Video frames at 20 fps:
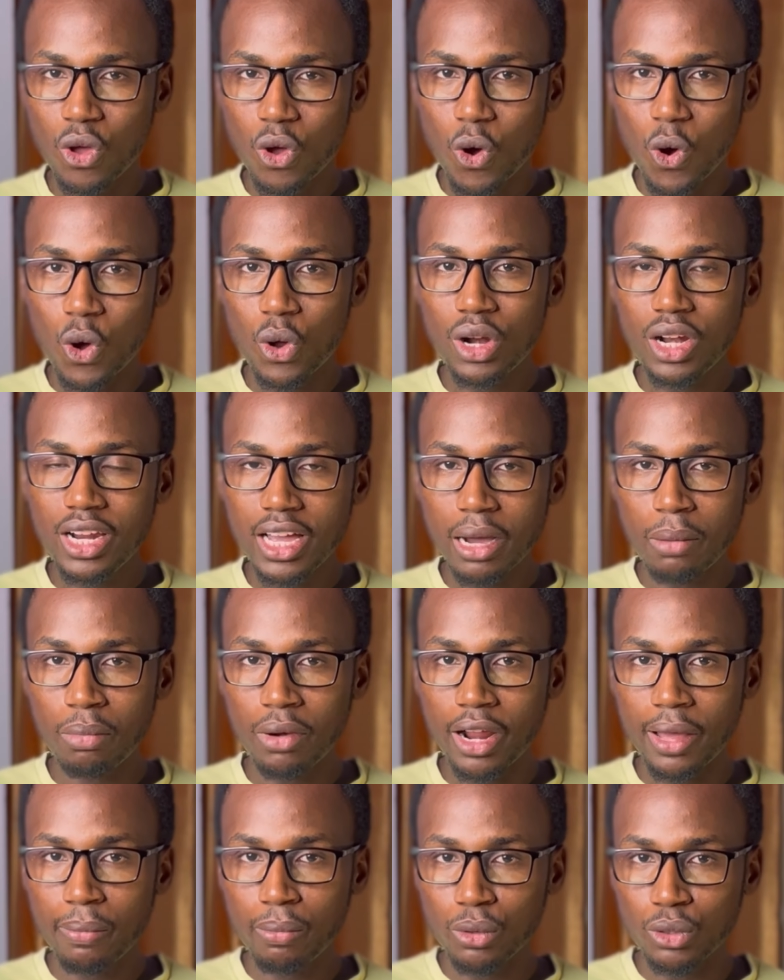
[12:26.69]
only
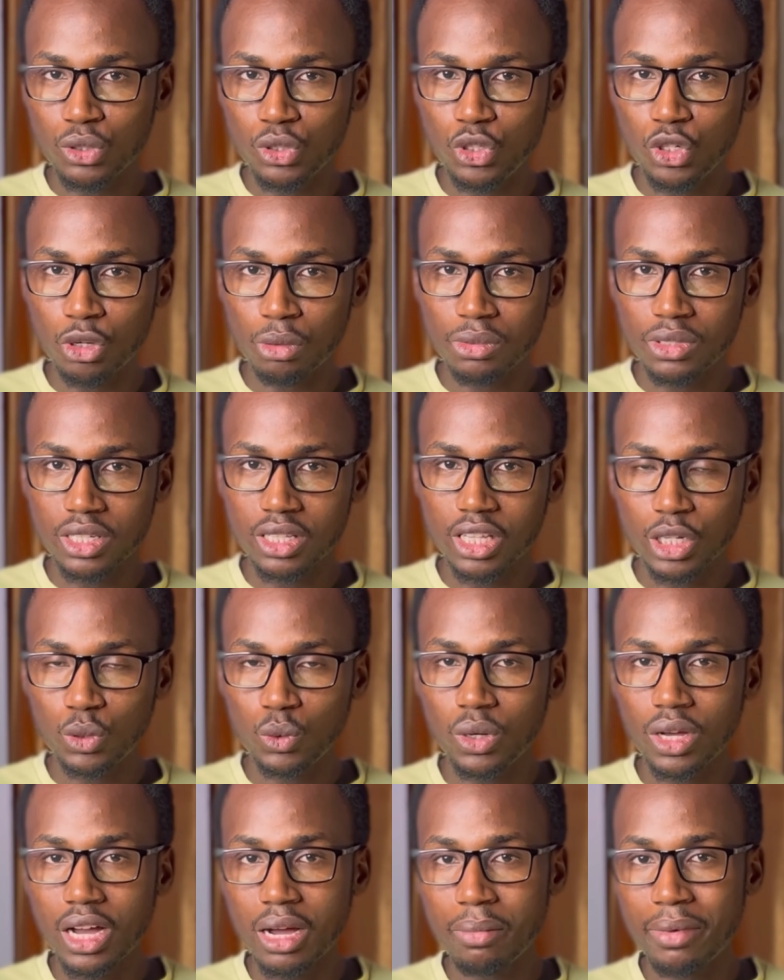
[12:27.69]
apply for jobs that
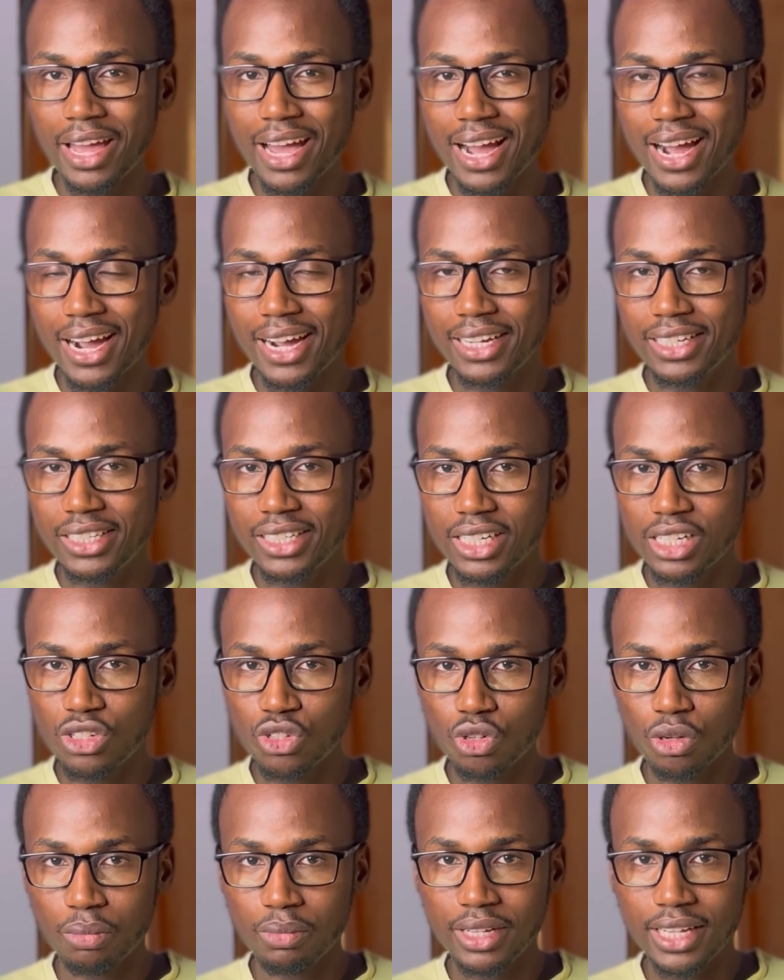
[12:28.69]
you have a high chance
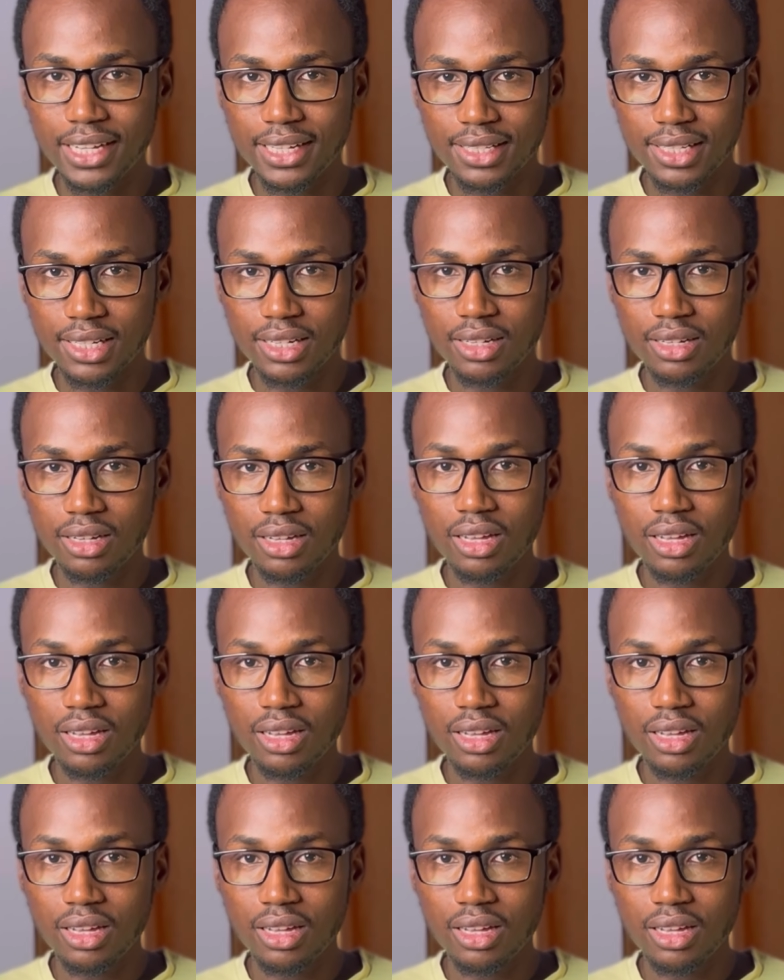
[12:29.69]
of getting.